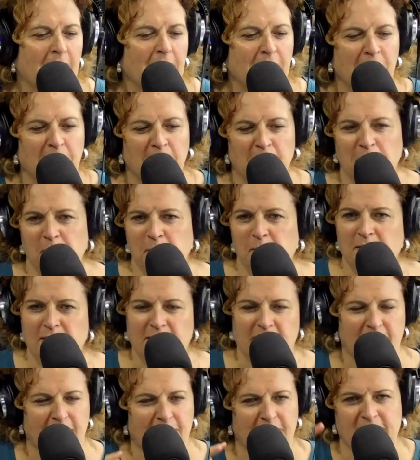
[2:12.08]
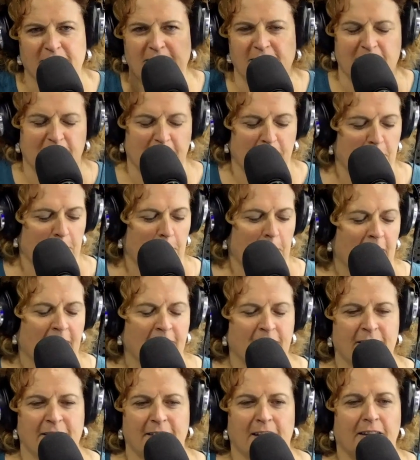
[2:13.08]
you know, there was just the
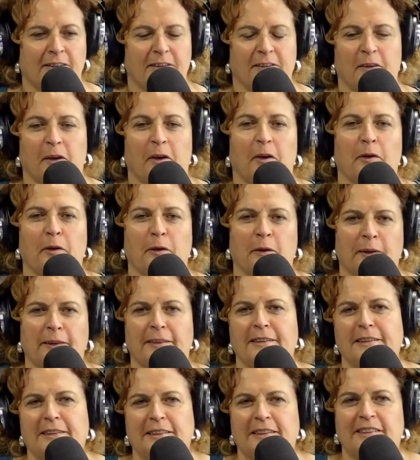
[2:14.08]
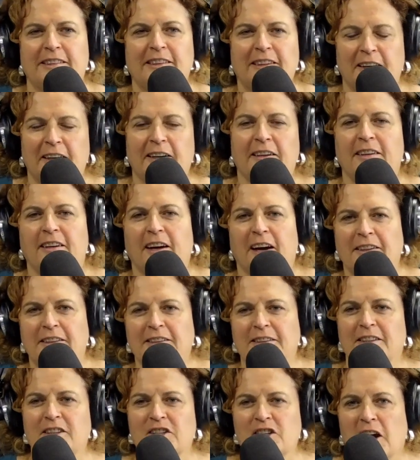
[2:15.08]
mess. And so, yeah, I
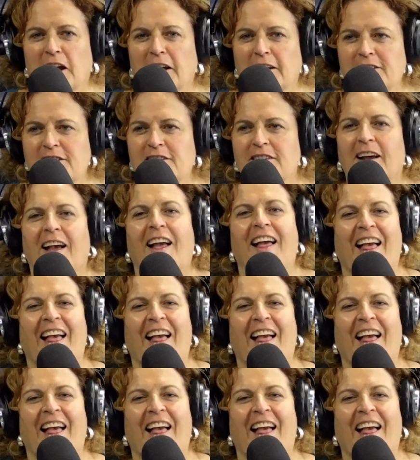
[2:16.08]
didn't change.